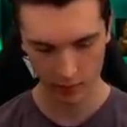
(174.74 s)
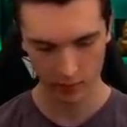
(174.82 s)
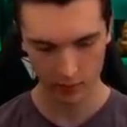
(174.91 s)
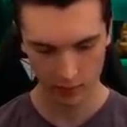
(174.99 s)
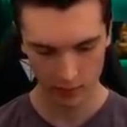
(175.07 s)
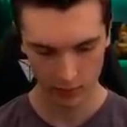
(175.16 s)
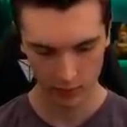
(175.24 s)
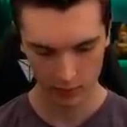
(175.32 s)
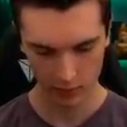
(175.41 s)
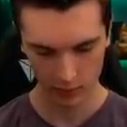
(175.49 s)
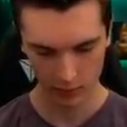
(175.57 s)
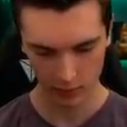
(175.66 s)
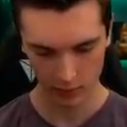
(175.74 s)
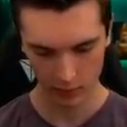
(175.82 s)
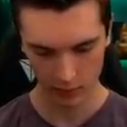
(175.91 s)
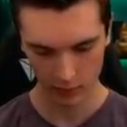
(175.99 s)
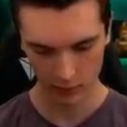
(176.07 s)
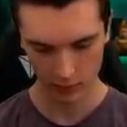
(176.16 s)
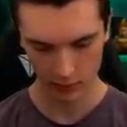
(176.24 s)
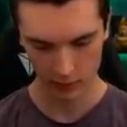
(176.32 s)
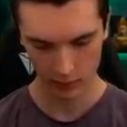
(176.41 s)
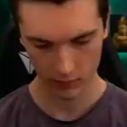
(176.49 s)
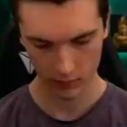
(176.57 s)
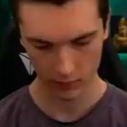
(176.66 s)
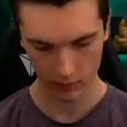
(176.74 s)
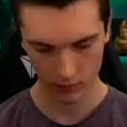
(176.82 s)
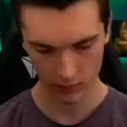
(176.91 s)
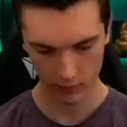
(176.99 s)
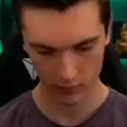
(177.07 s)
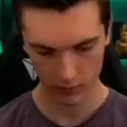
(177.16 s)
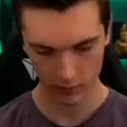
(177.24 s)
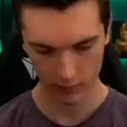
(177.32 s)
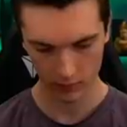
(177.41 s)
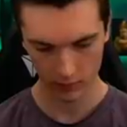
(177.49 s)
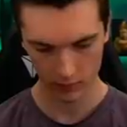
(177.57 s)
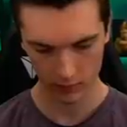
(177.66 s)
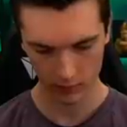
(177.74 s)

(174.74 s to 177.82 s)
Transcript: Nothing is said.